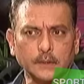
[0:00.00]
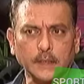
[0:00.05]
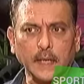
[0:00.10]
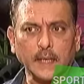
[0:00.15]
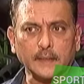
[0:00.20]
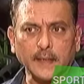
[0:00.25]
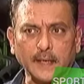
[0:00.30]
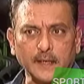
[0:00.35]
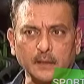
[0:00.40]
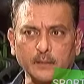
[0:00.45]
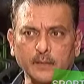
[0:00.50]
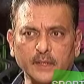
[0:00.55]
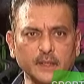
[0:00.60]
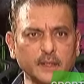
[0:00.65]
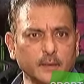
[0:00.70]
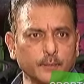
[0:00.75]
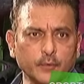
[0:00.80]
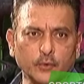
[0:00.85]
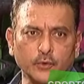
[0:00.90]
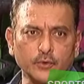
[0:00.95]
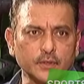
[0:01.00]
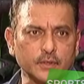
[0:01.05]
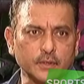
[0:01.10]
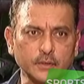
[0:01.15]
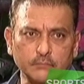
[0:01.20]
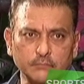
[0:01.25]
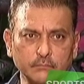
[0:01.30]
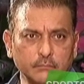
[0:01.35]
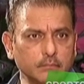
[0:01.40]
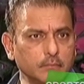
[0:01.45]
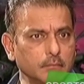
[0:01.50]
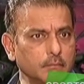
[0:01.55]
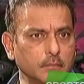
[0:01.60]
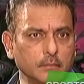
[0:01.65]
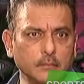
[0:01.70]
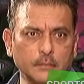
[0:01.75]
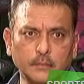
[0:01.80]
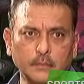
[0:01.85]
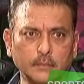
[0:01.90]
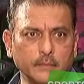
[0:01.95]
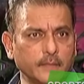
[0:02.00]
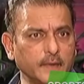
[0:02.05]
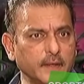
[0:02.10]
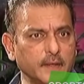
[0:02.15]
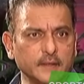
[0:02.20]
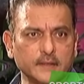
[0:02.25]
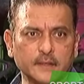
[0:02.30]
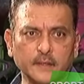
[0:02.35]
See, and that will be the approach. Very